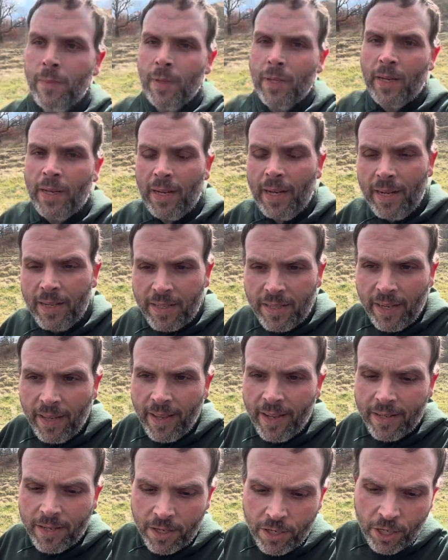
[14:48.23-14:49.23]
I'd say
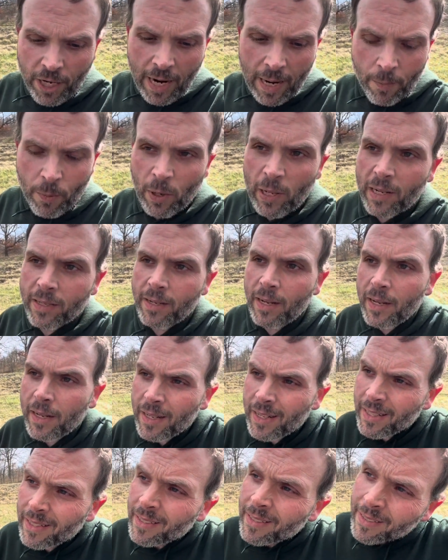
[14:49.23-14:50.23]
that's a job well done.